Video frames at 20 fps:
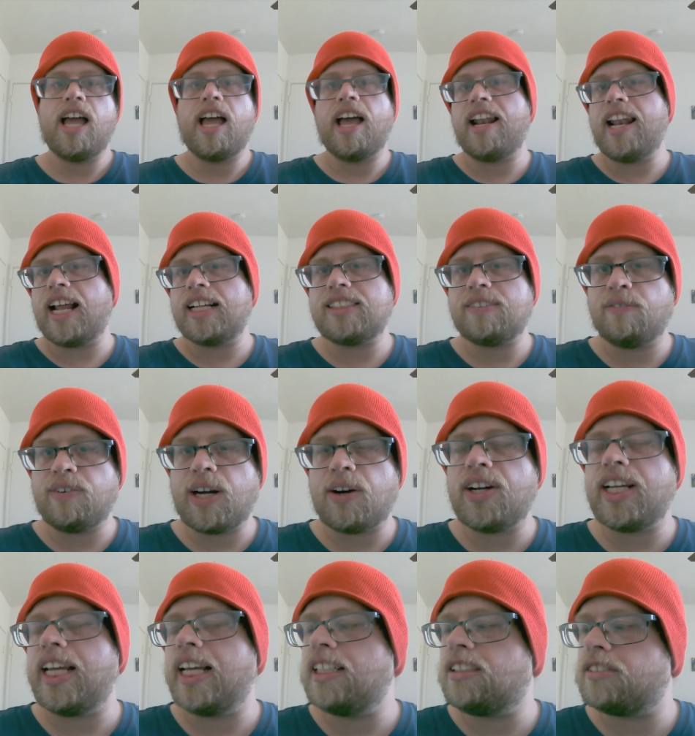And that's a
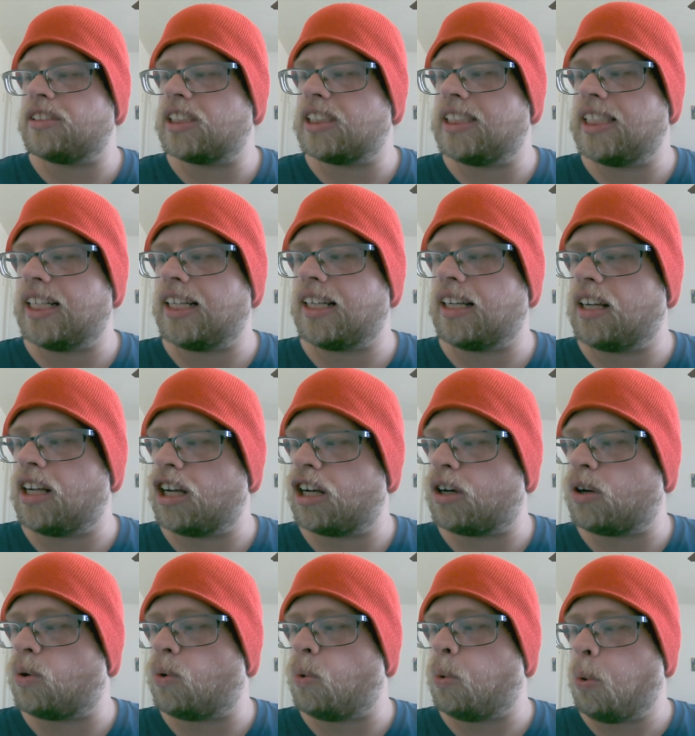very interesting
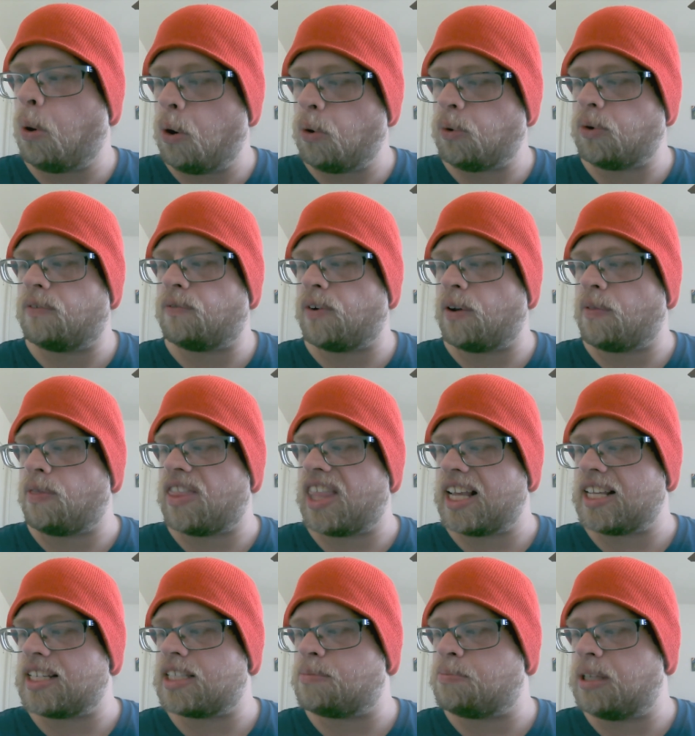quote from
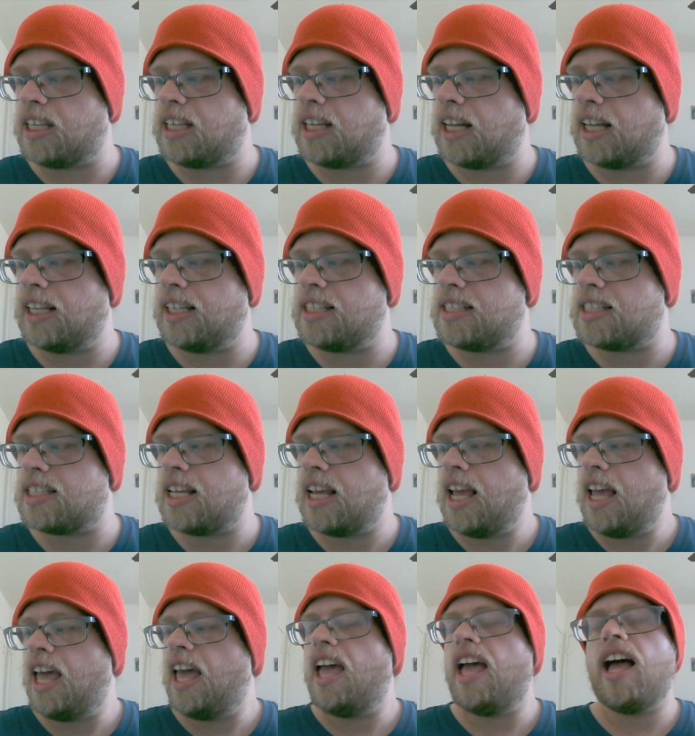this because
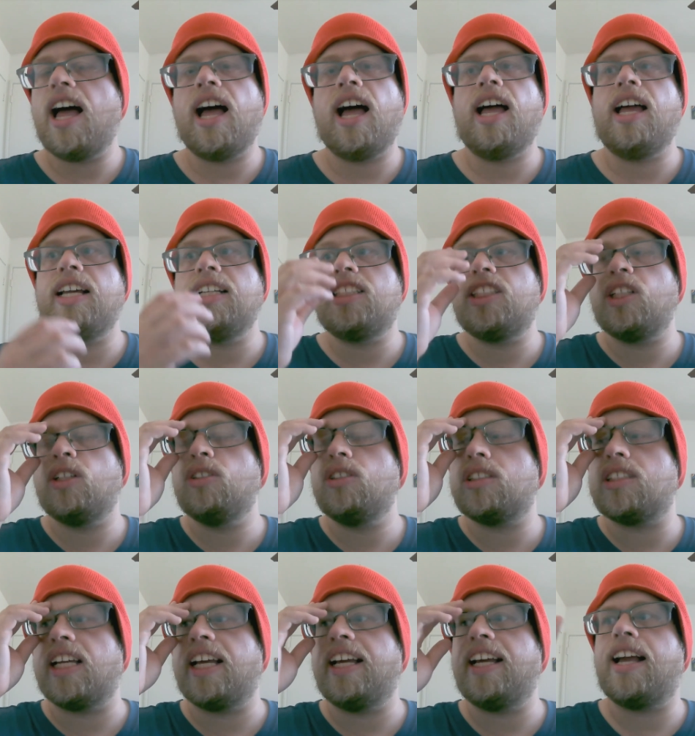uh, it
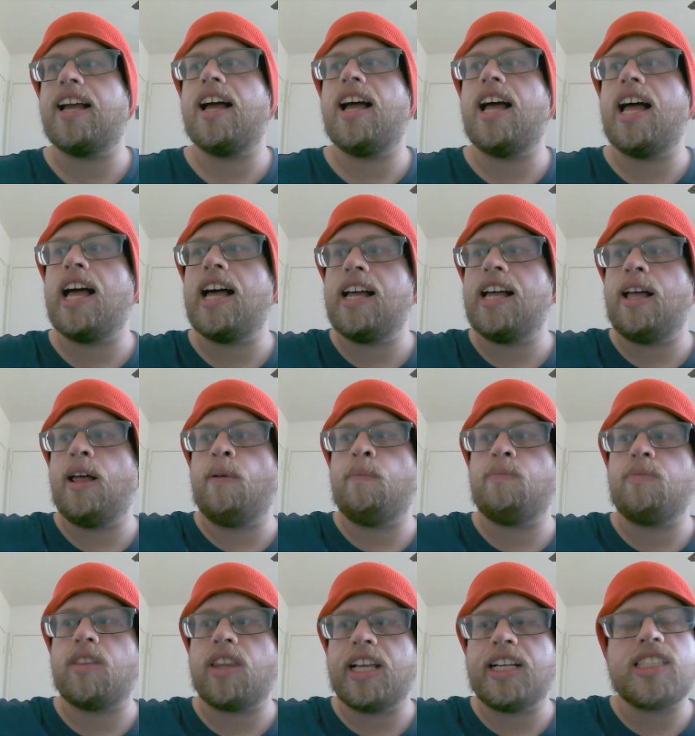shows like
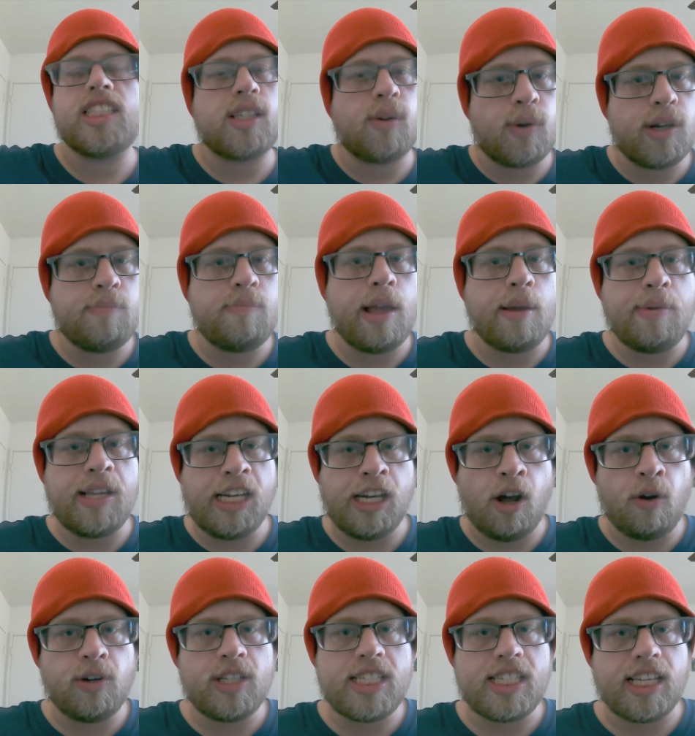um, like someone maybe
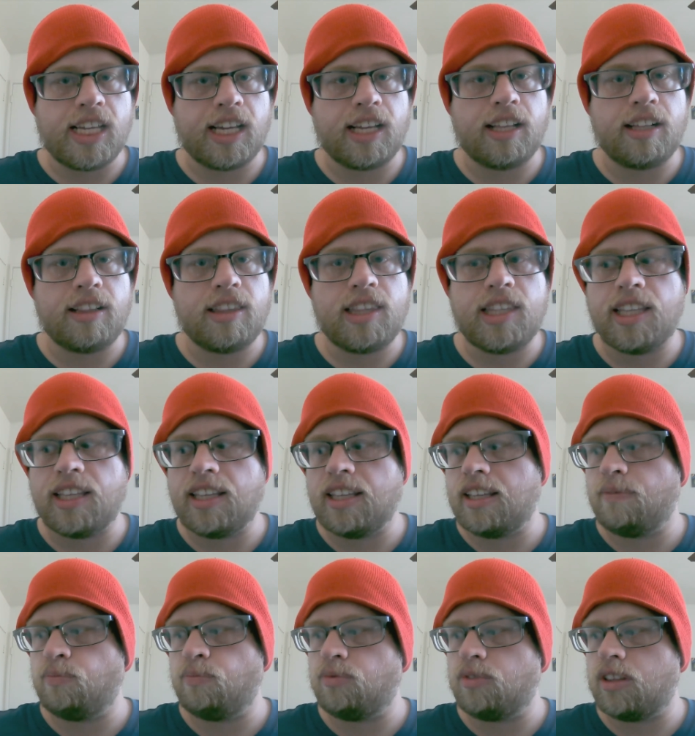noticing
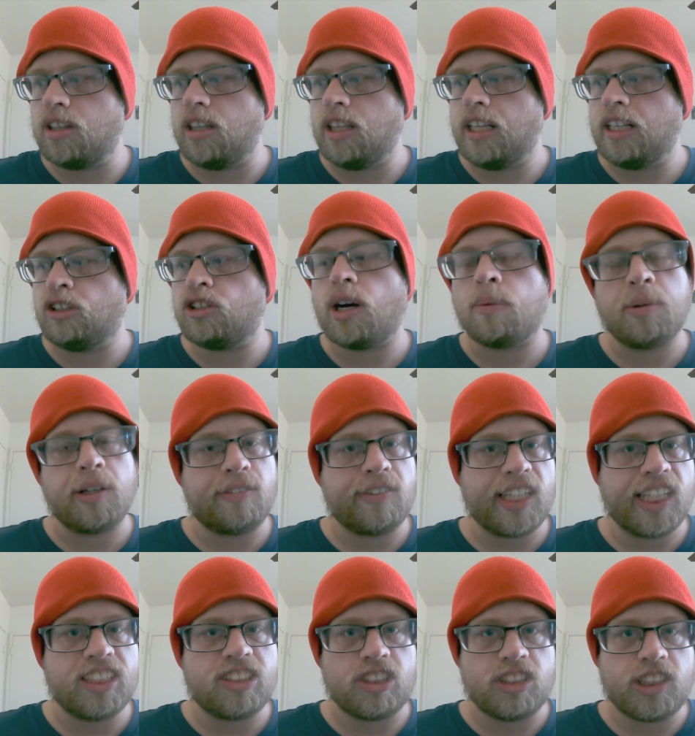the the troubled
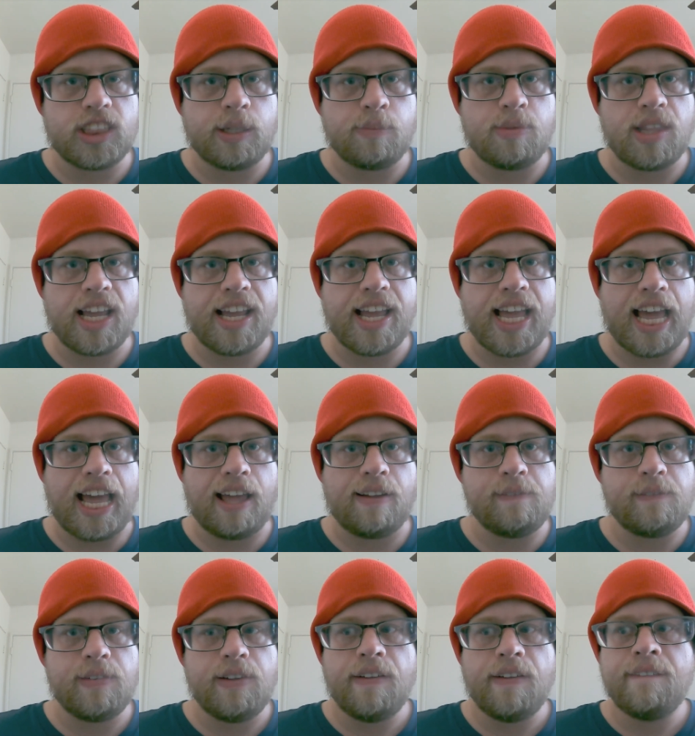relationship they have